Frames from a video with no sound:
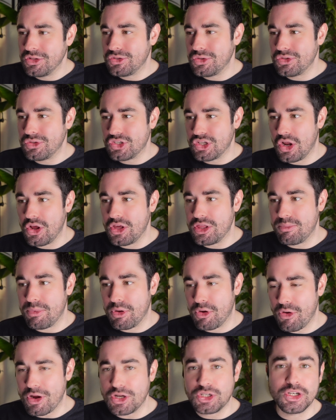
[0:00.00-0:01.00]
to slow the
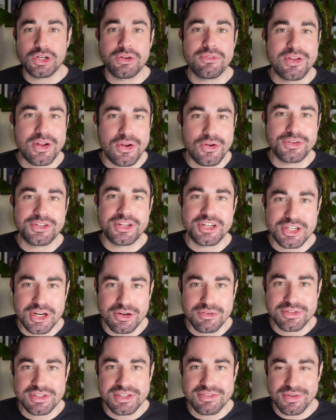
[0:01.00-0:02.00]
progression of
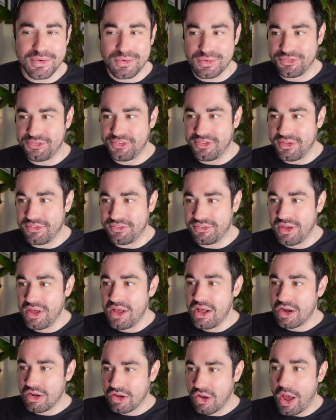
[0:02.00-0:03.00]
neurodegenerative illnesses
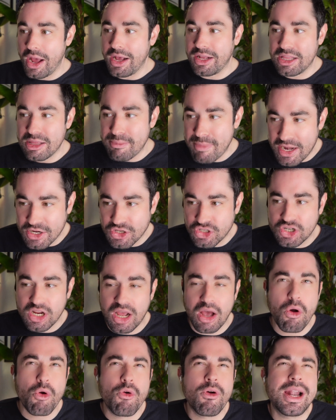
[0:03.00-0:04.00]
like
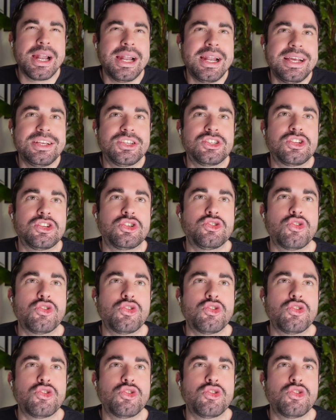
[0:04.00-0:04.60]
dementia, or at least to